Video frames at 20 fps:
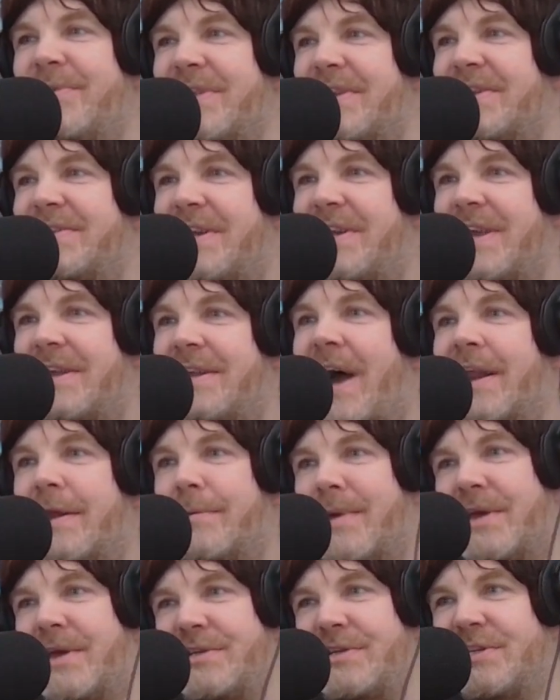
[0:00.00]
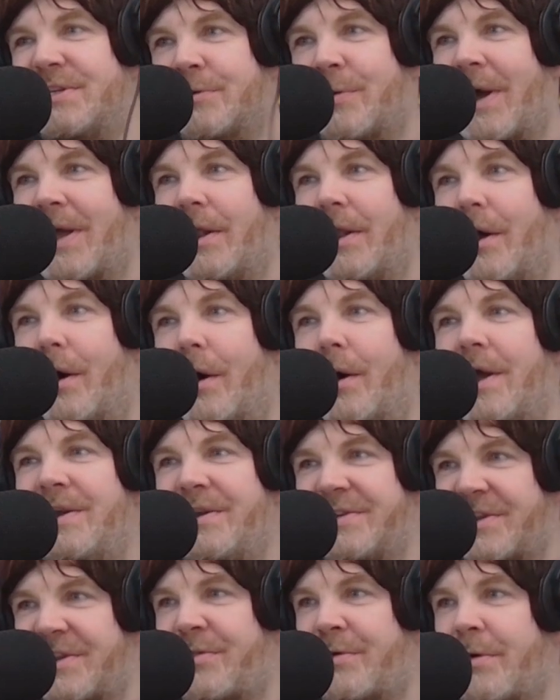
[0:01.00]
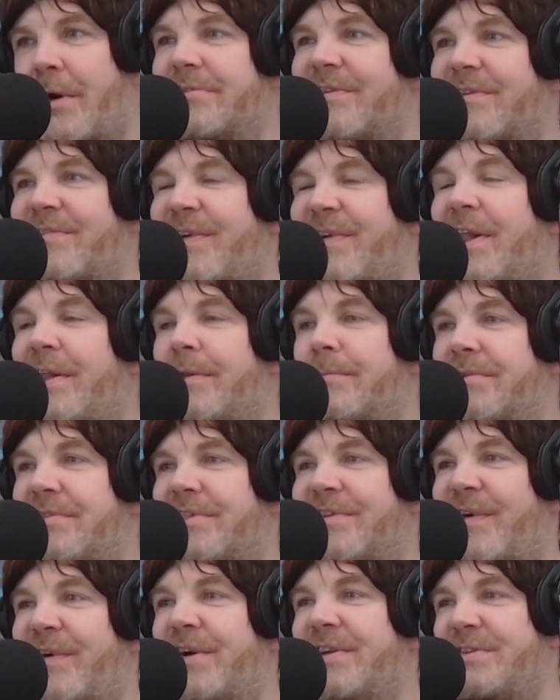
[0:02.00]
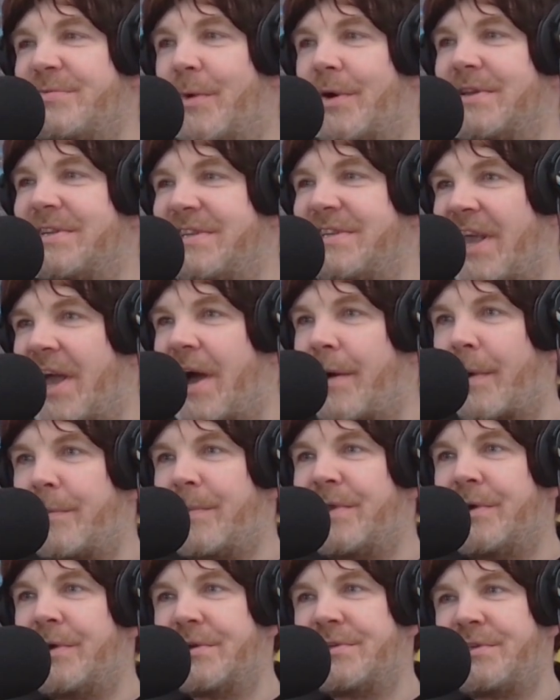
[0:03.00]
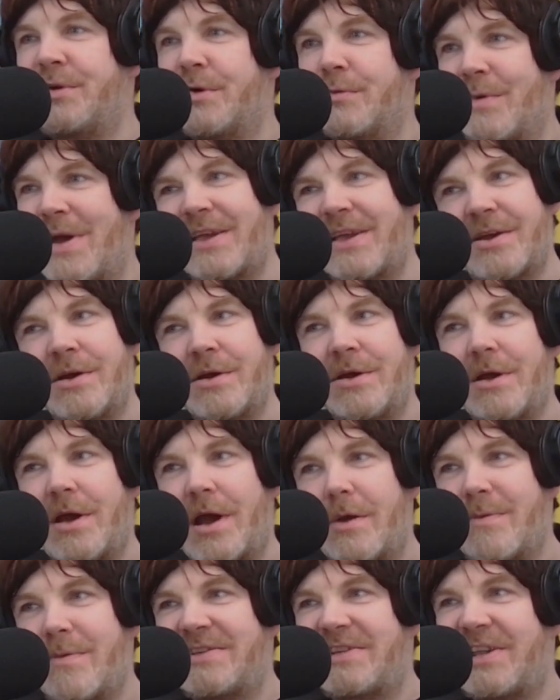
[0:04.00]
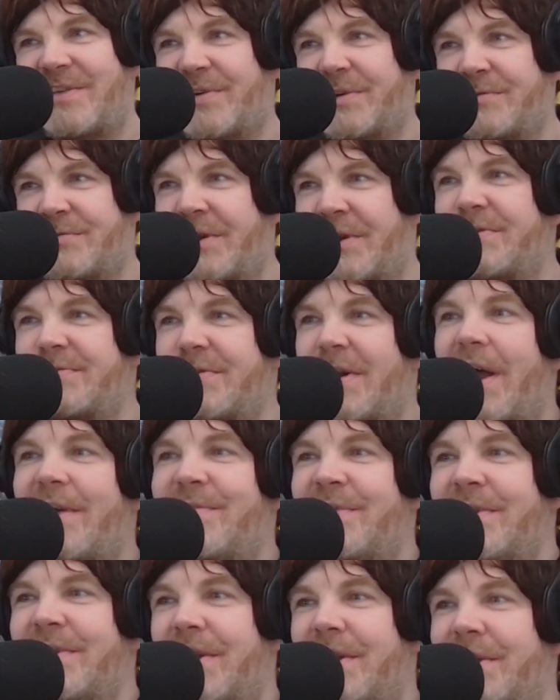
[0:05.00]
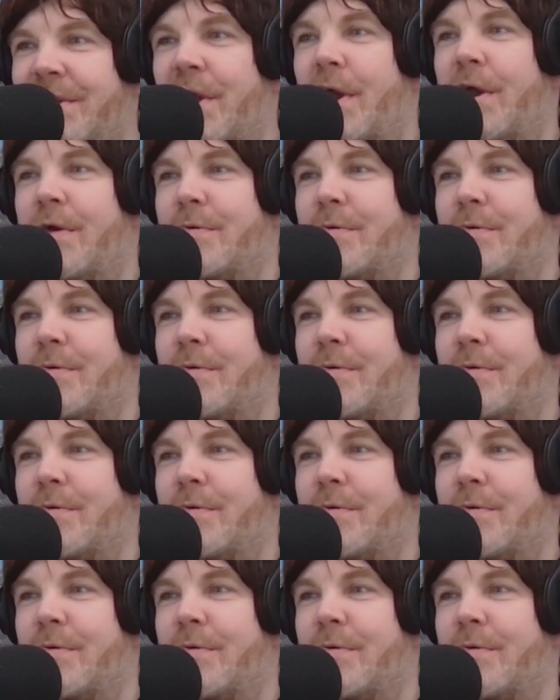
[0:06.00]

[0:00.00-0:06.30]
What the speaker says: you see in animations quite a lot. He does it throughout the film, but the first one's here when we cut to Rick arrested for drink driving, and Kurt